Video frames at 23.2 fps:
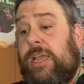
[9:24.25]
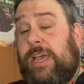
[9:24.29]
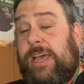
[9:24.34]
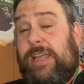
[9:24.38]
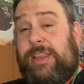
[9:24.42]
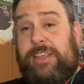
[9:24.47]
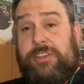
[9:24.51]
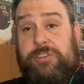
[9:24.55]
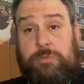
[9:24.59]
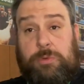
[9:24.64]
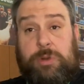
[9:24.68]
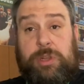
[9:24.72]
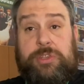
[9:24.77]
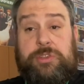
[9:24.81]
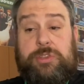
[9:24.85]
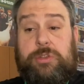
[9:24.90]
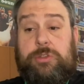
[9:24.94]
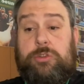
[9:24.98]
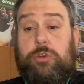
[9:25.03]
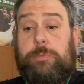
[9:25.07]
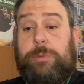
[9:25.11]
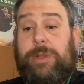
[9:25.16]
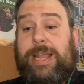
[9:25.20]
And this one is a
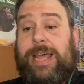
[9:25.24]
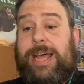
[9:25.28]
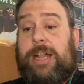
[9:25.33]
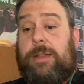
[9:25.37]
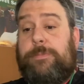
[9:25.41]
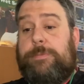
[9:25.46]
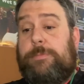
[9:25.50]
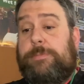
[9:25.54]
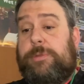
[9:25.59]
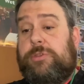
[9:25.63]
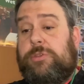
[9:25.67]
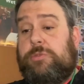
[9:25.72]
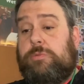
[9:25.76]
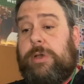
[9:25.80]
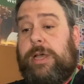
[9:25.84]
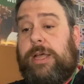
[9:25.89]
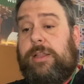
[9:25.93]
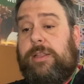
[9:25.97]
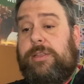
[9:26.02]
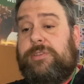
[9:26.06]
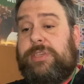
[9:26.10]
double album as well.